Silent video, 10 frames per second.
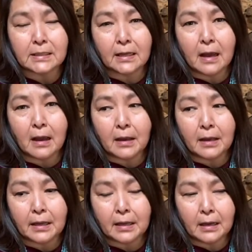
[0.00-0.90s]
and
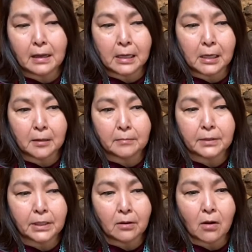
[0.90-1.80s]
I,
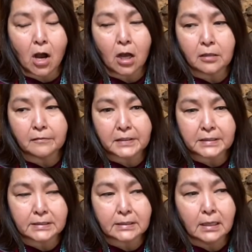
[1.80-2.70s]
all of
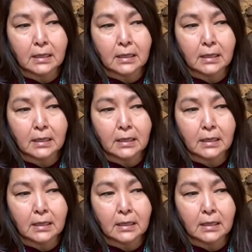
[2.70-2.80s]
us,